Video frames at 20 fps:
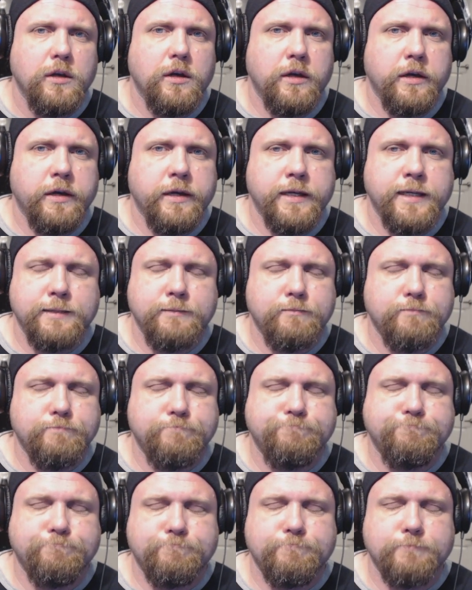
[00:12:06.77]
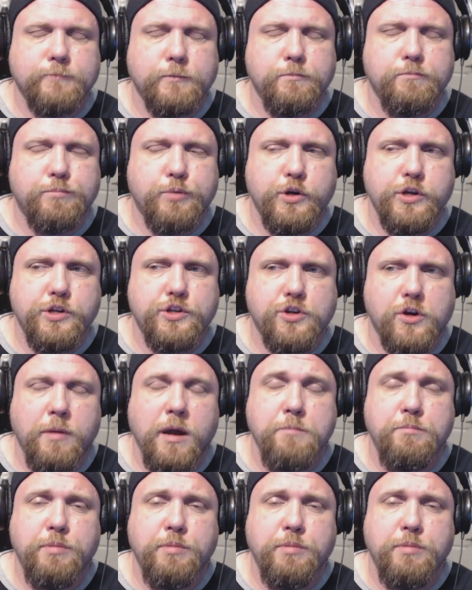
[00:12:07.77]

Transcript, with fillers: Uh, pretty sure my